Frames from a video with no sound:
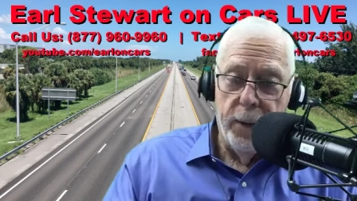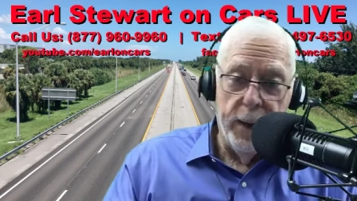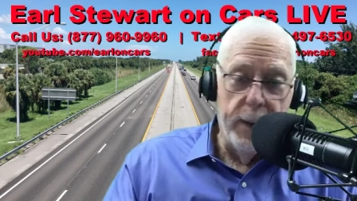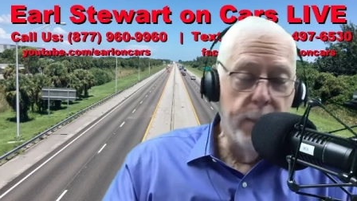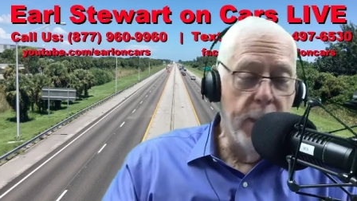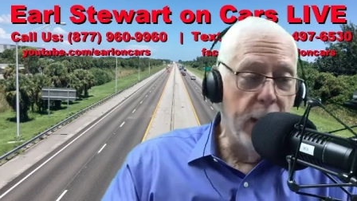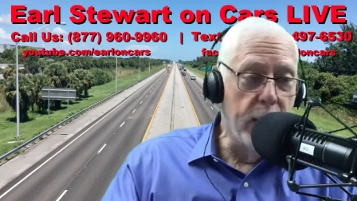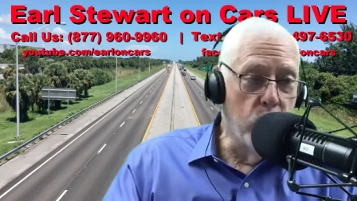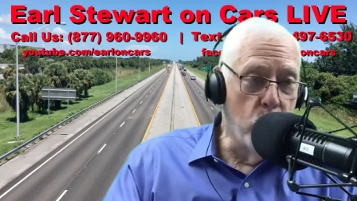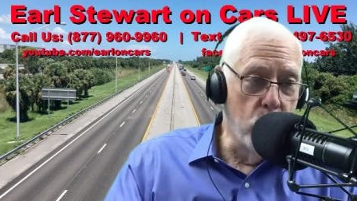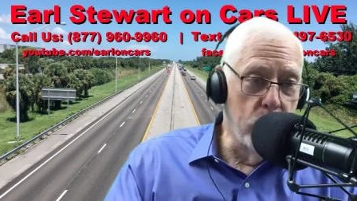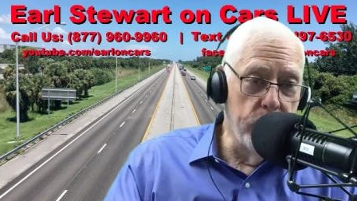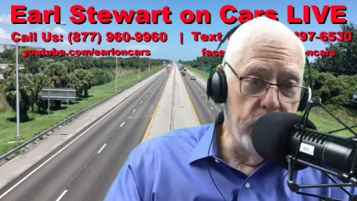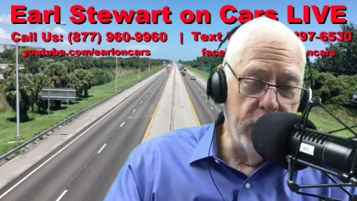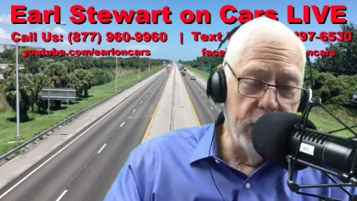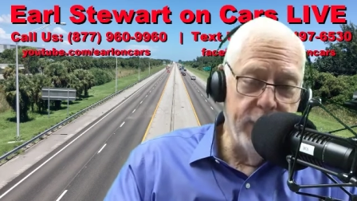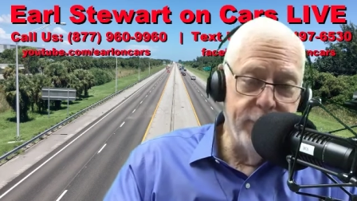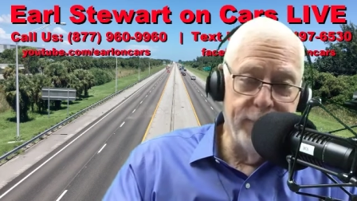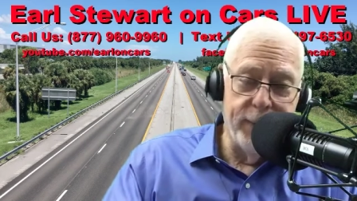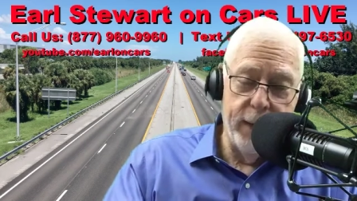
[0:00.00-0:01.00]
they make more
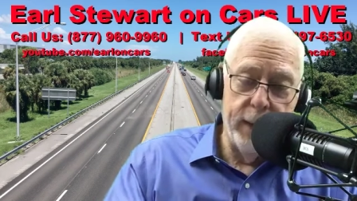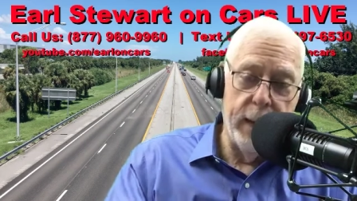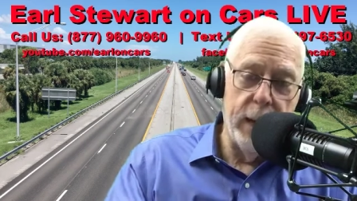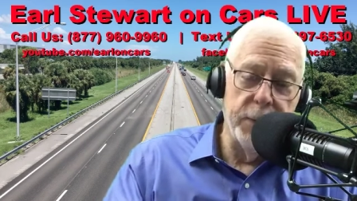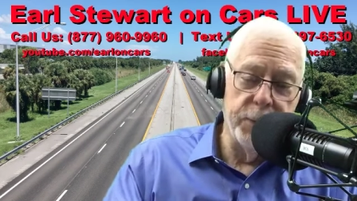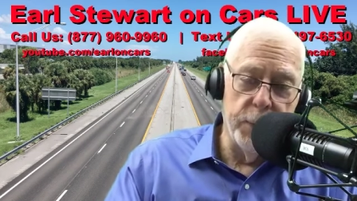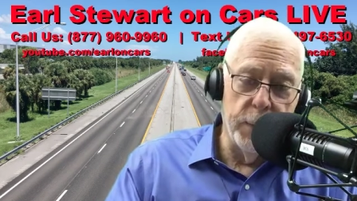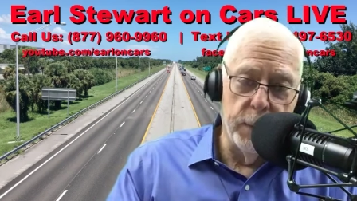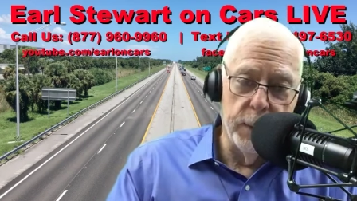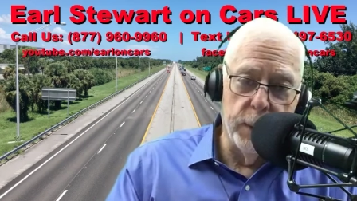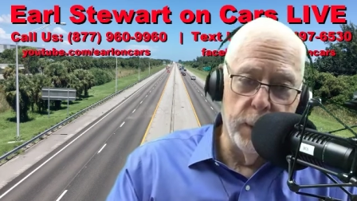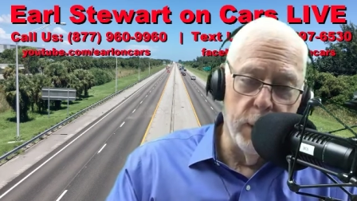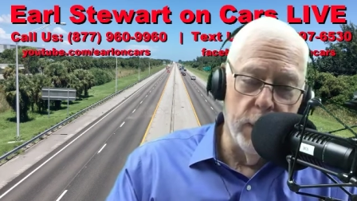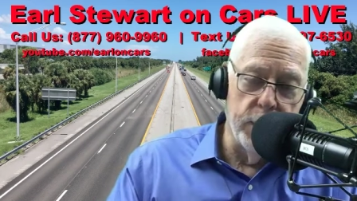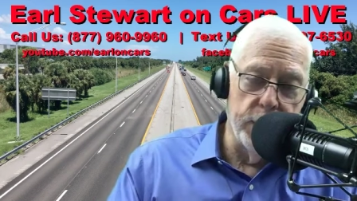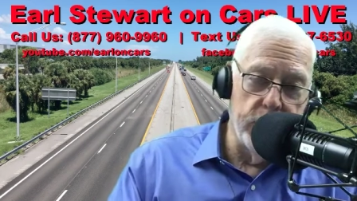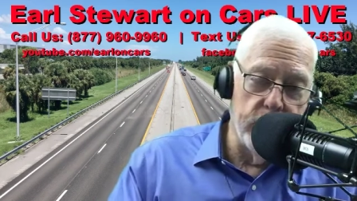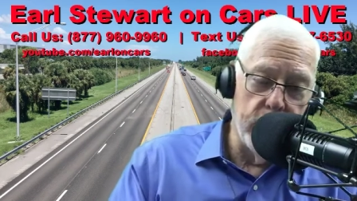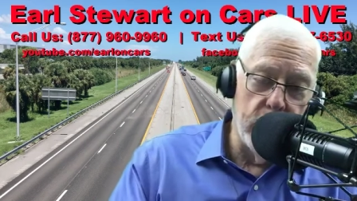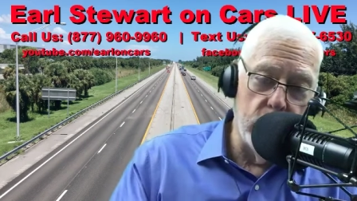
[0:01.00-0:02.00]
money financing the
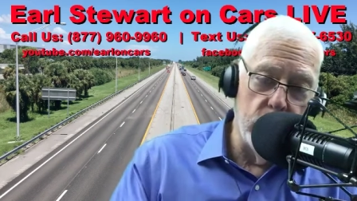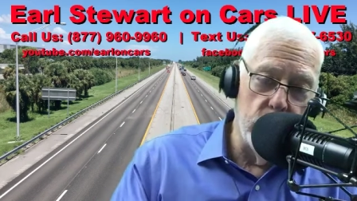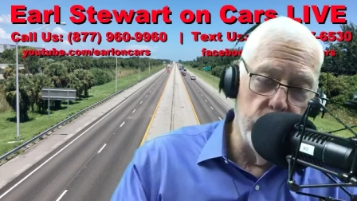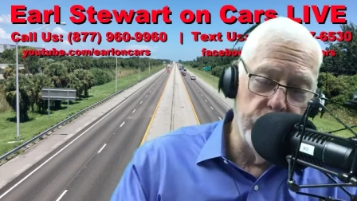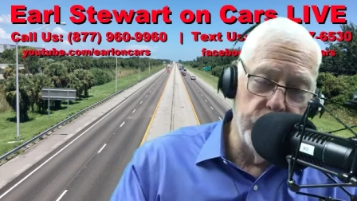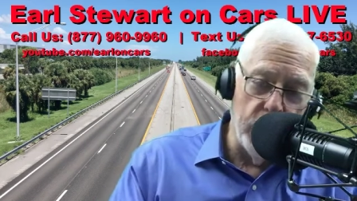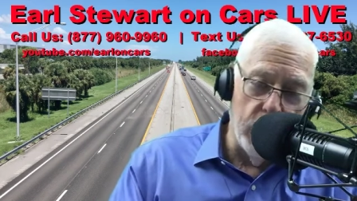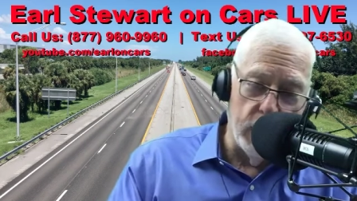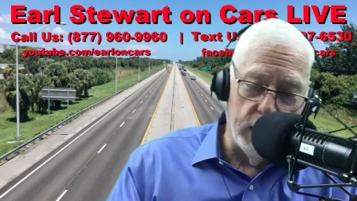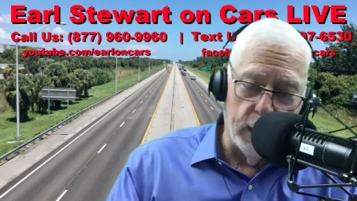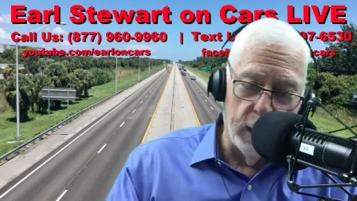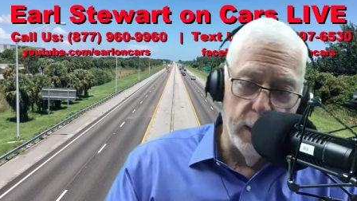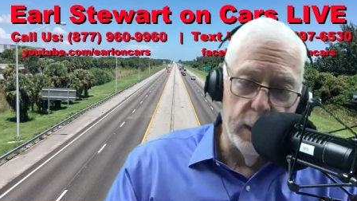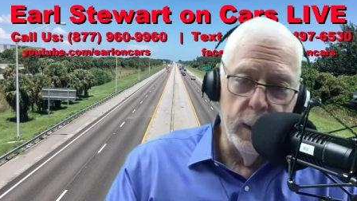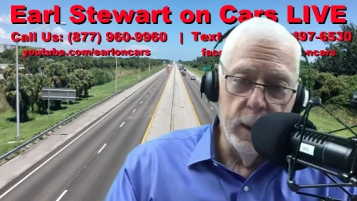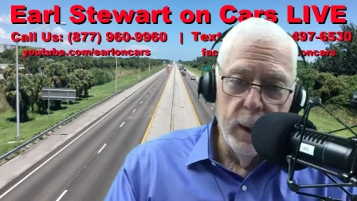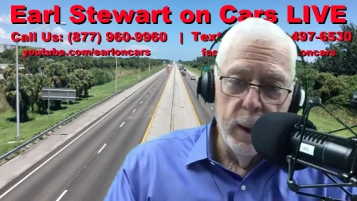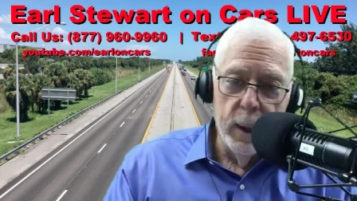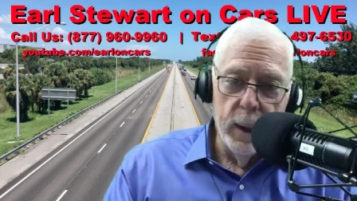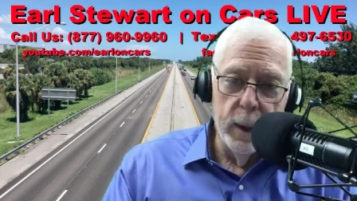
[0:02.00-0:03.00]
car than they do selling
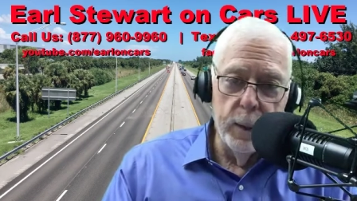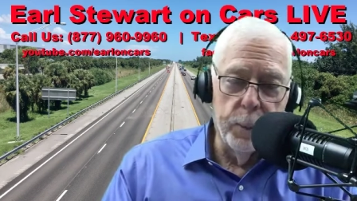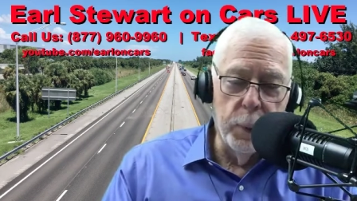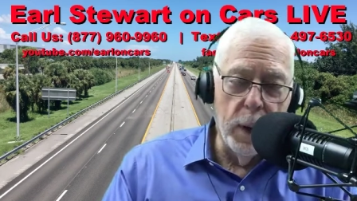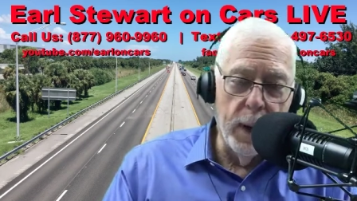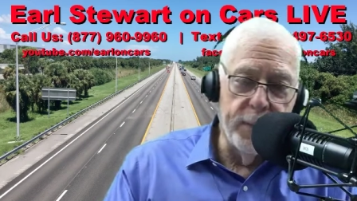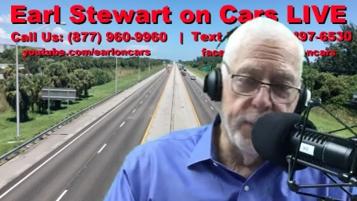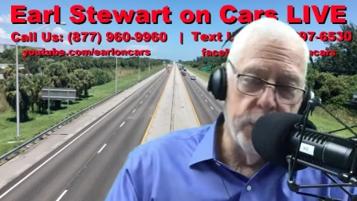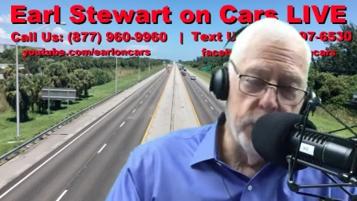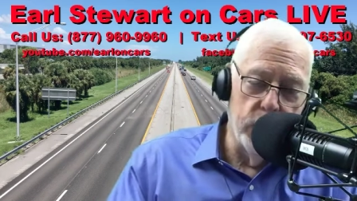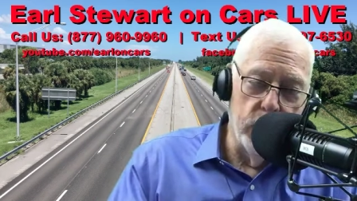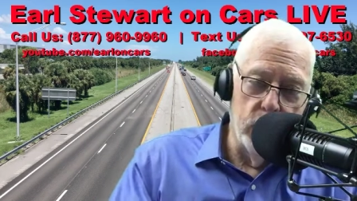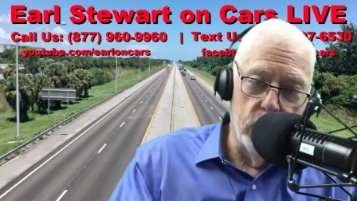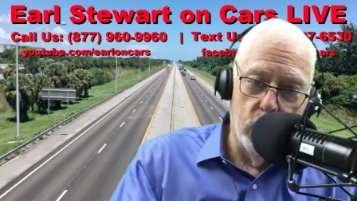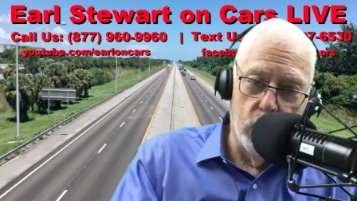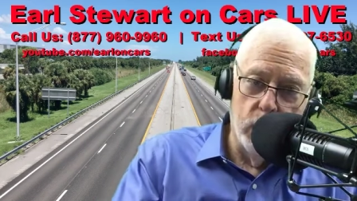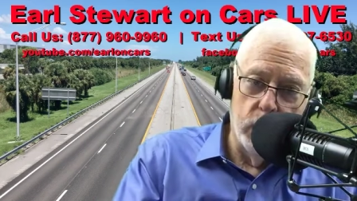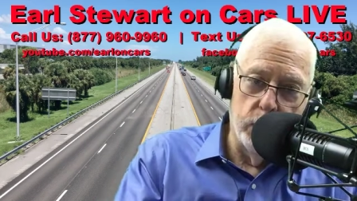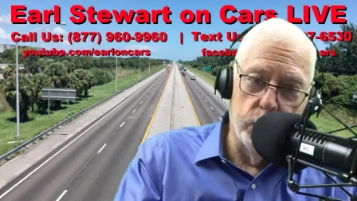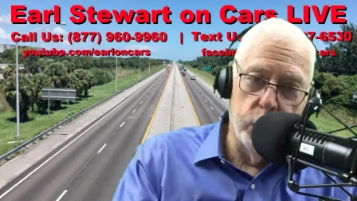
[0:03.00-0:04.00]
it. The profit
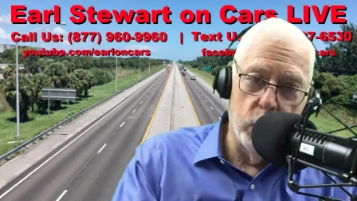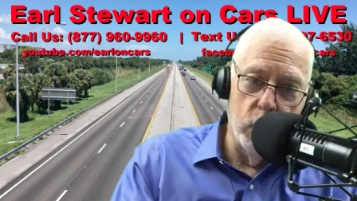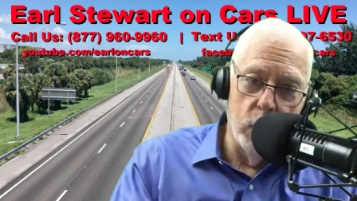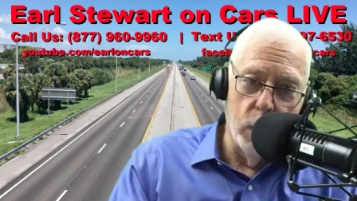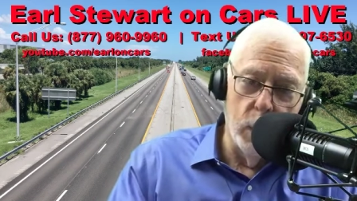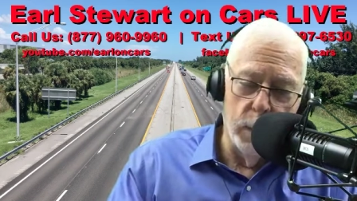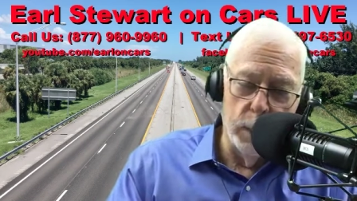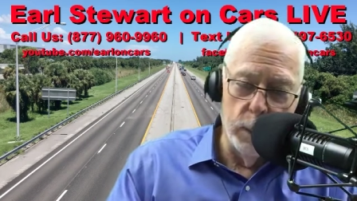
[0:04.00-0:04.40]
on